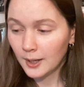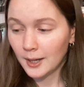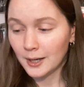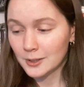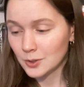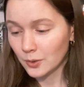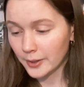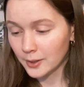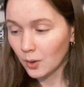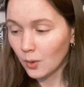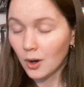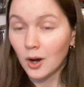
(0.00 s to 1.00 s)
And so they
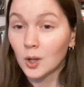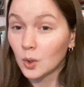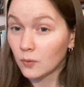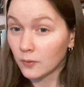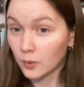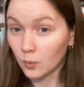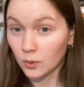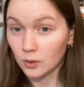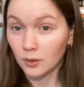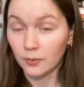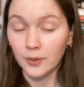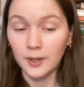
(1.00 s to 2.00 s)
go all over the
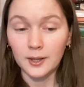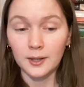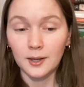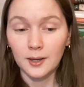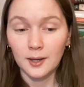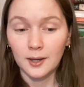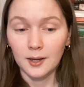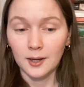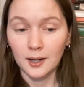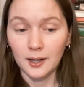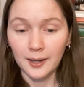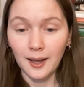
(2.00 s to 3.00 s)
world.
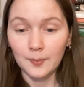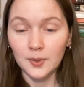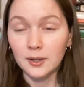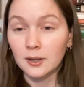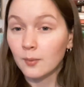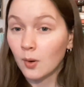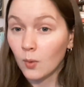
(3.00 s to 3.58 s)
Captain Nemo